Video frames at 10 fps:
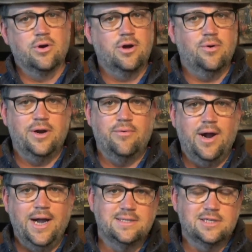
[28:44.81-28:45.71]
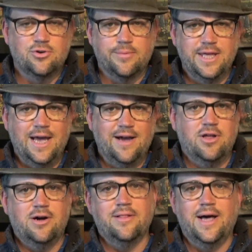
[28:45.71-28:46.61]
or go on rides that normally
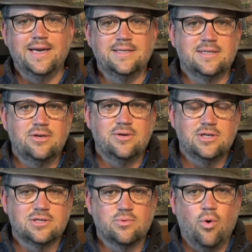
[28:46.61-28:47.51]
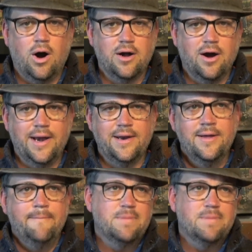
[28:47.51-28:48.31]
have long lines that you can just walk on.